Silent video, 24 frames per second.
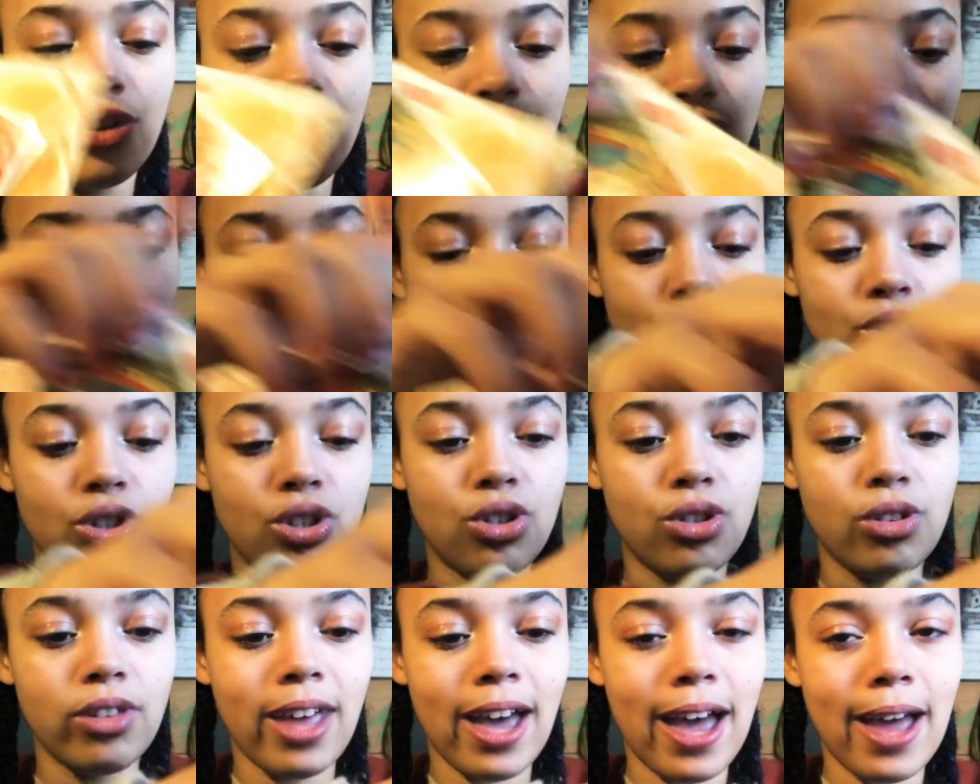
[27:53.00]
for you to
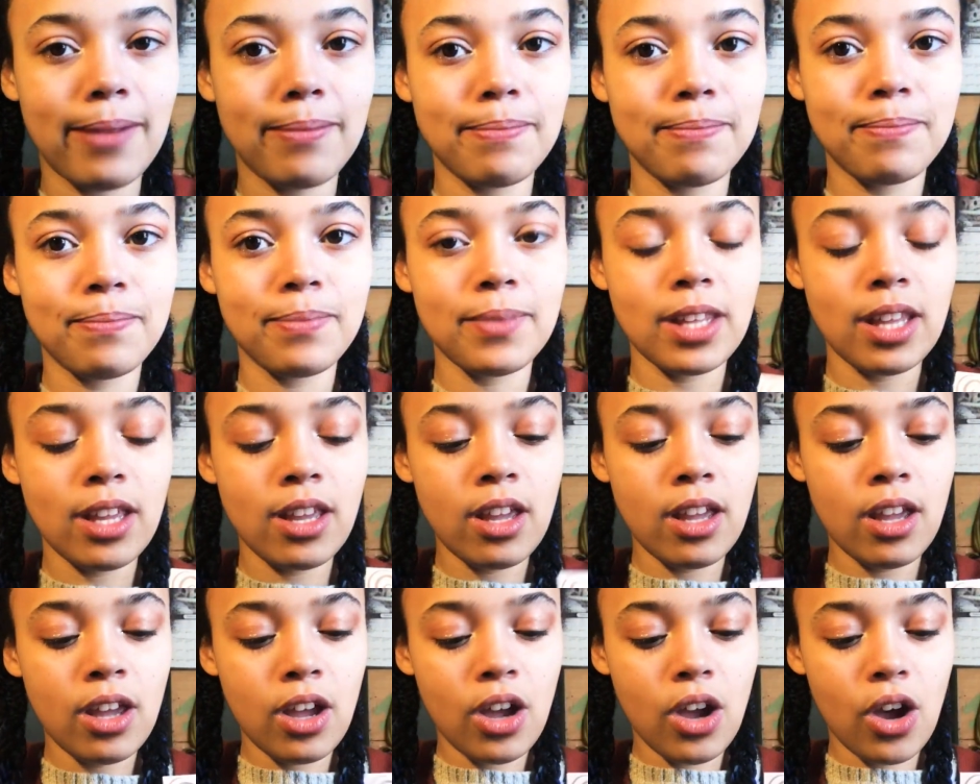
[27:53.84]
do that.
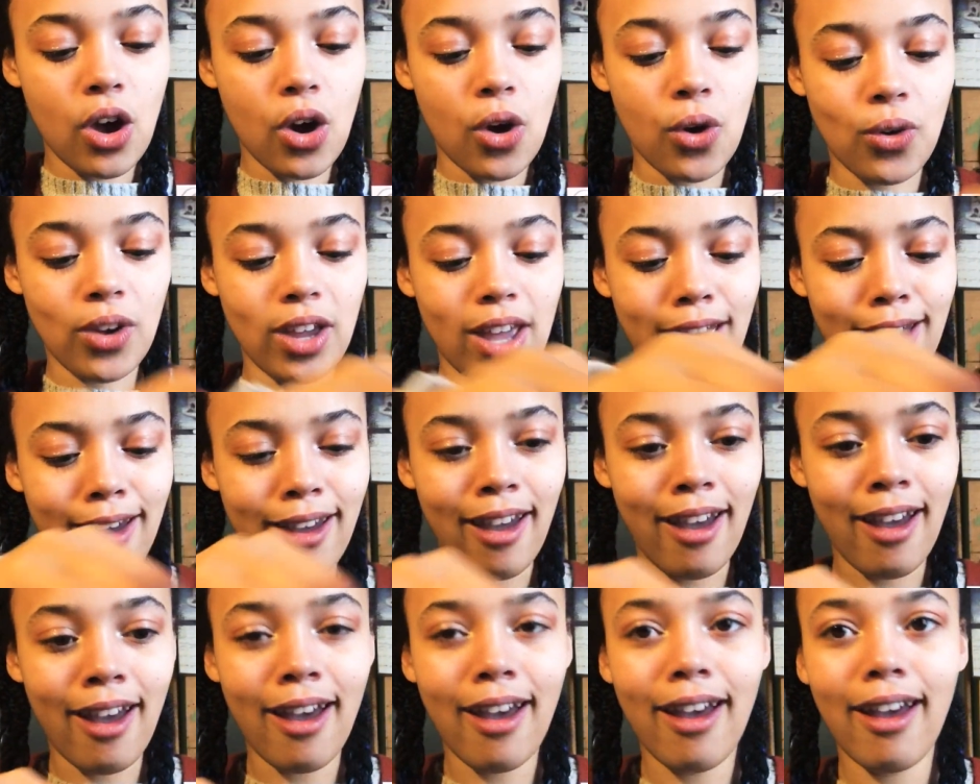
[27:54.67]

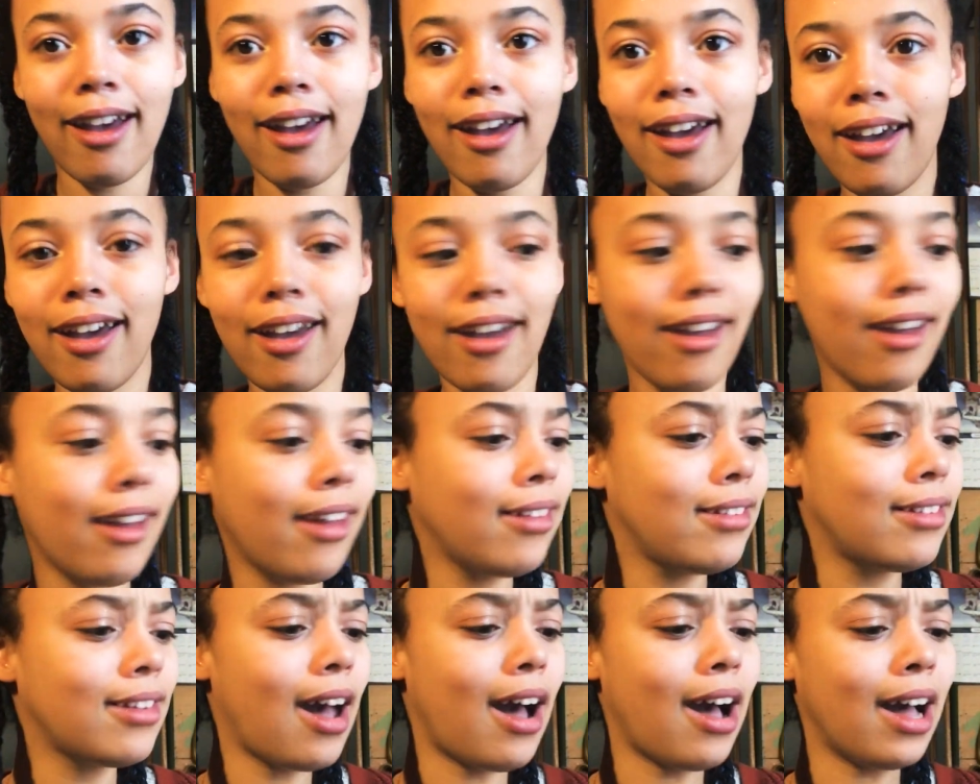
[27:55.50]
Okay,
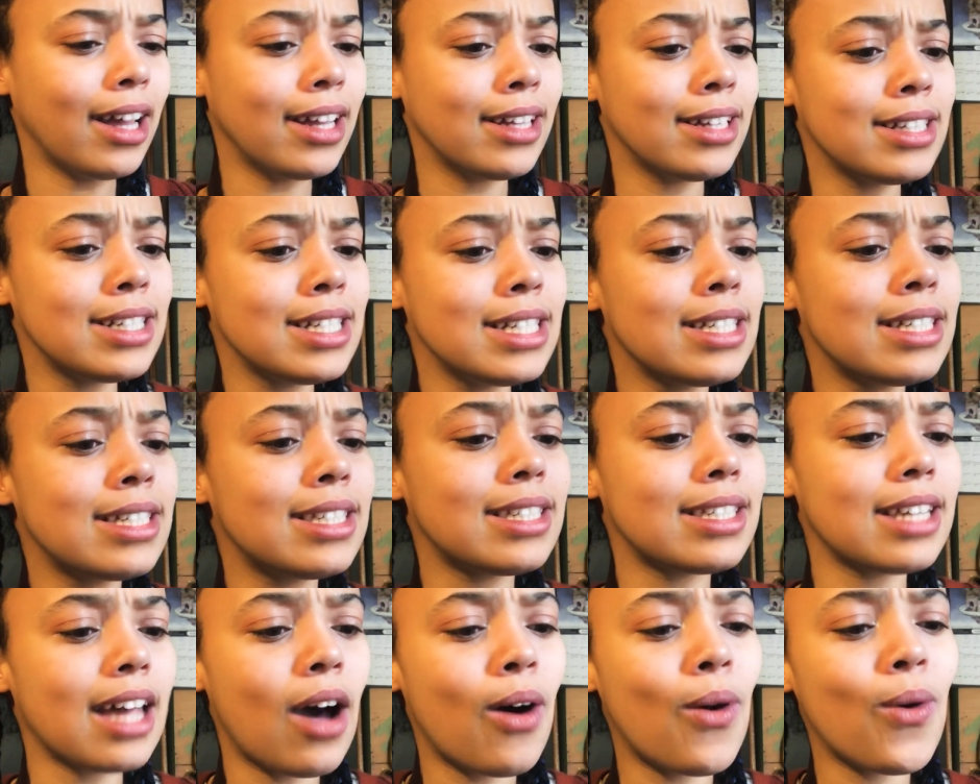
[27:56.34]

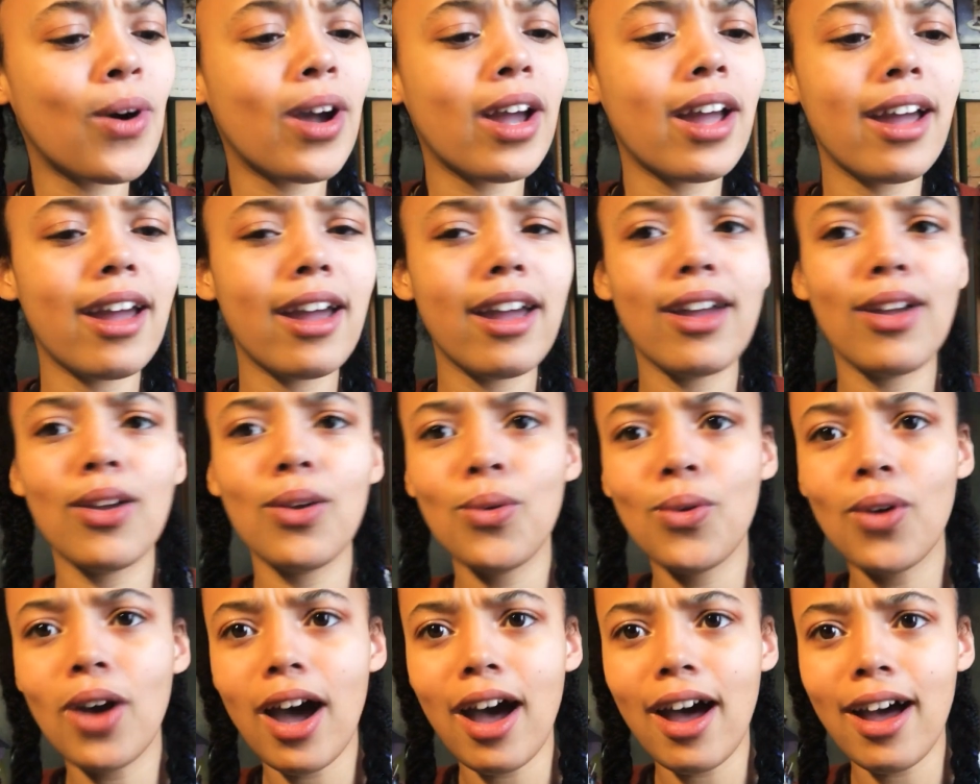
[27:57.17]
nice. Okay,
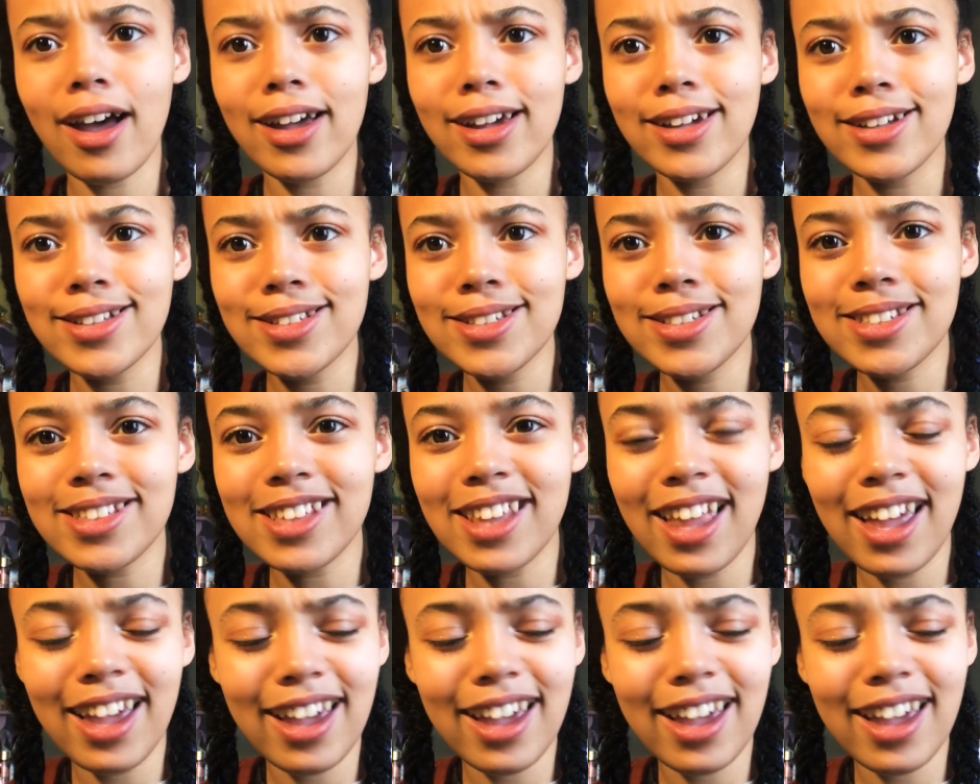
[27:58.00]
you guys,